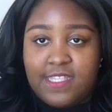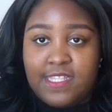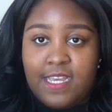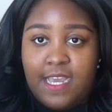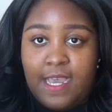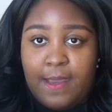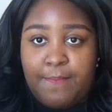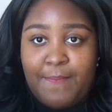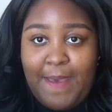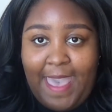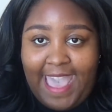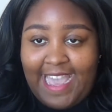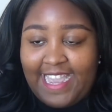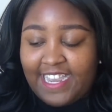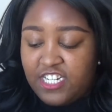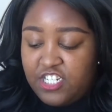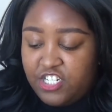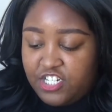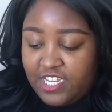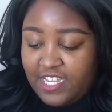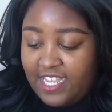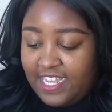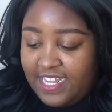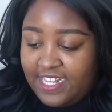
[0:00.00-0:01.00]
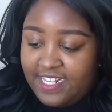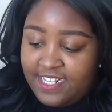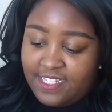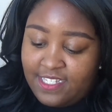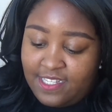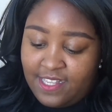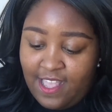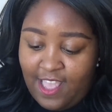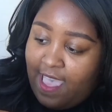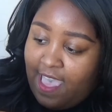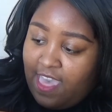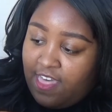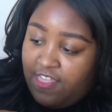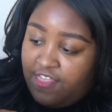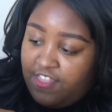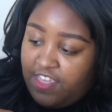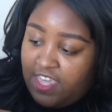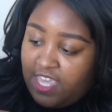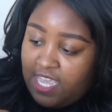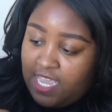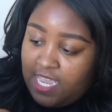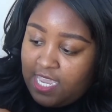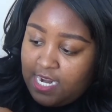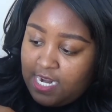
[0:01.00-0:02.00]
the packaging is. And
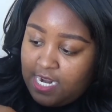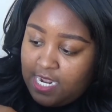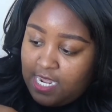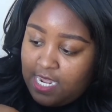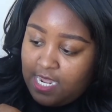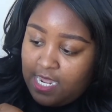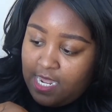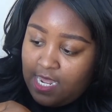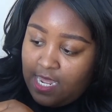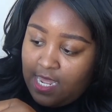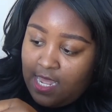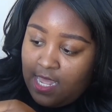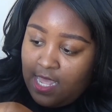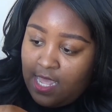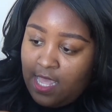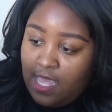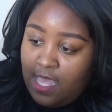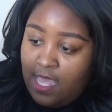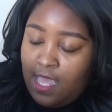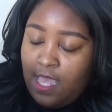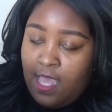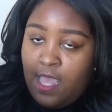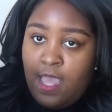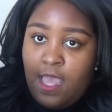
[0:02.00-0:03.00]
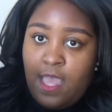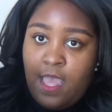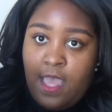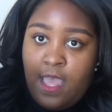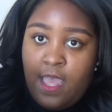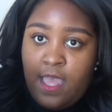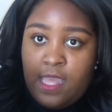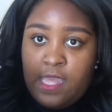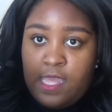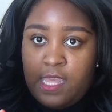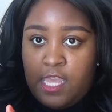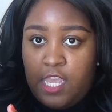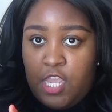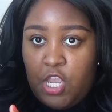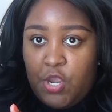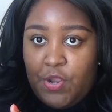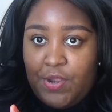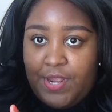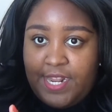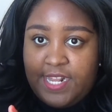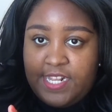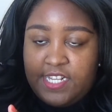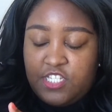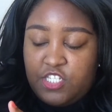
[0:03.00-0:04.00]
then here
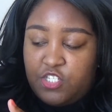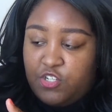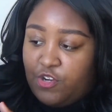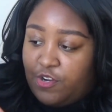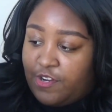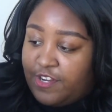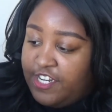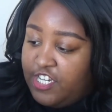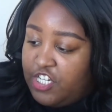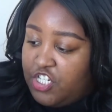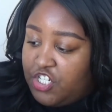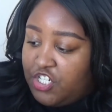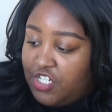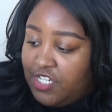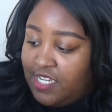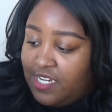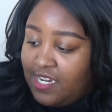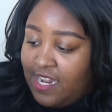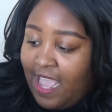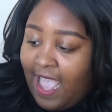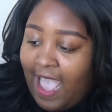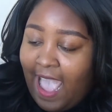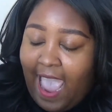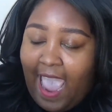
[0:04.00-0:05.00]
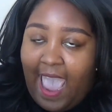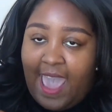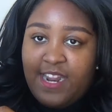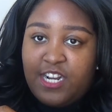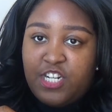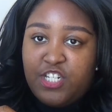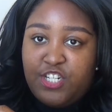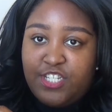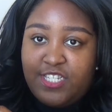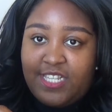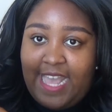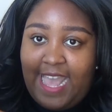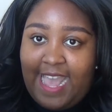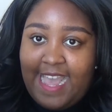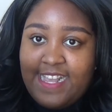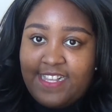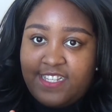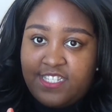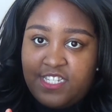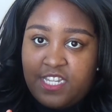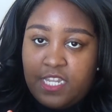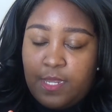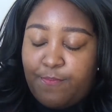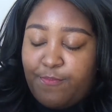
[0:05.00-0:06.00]
is your cushion, and it just
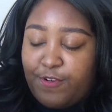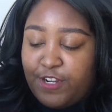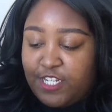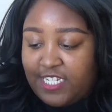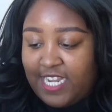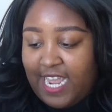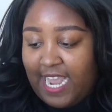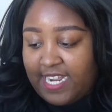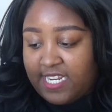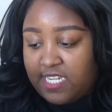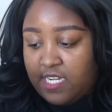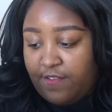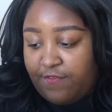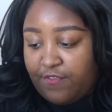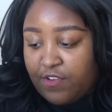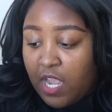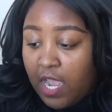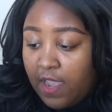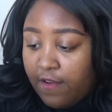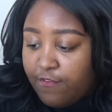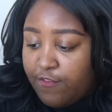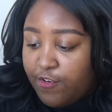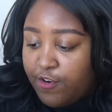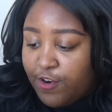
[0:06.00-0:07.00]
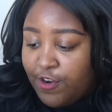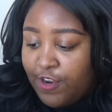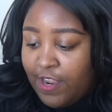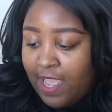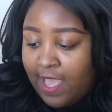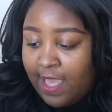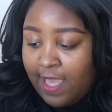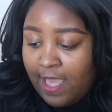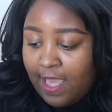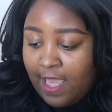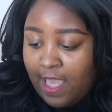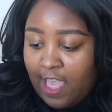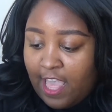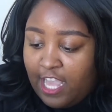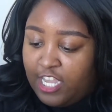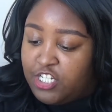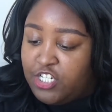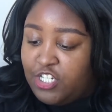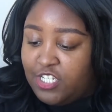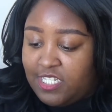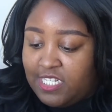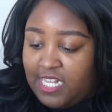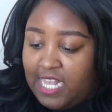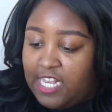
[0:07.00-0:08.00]
has the protective cover. It
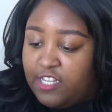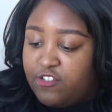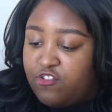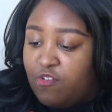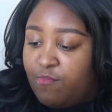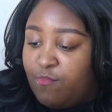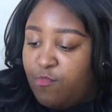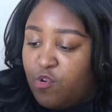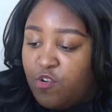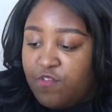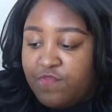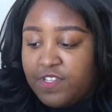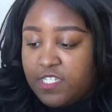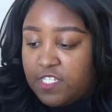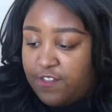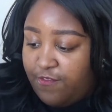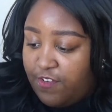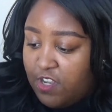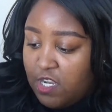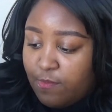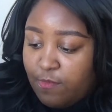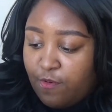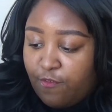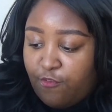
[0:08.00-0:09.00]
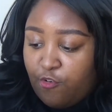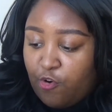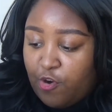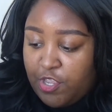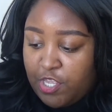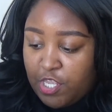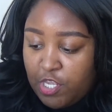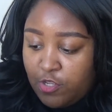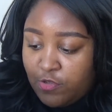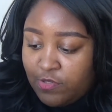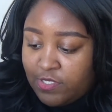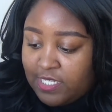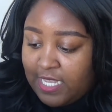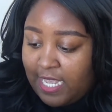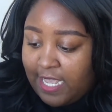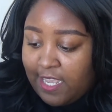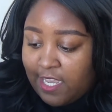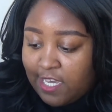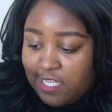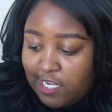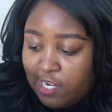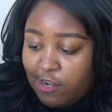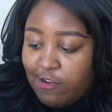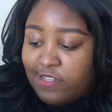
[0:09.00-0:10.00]
just says remove this film before use
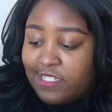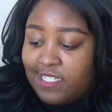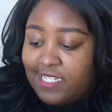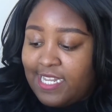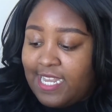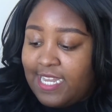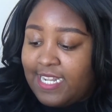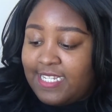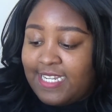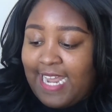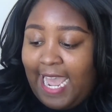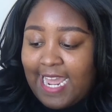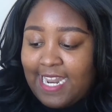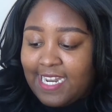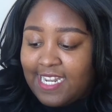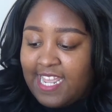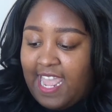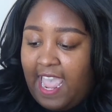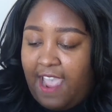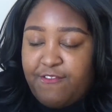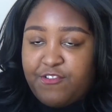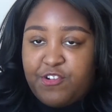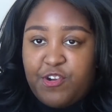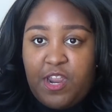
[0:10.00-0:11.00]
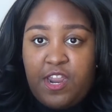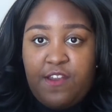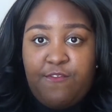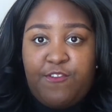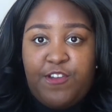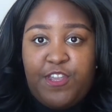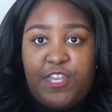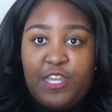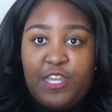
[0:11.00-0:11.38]
and close lid tightly after every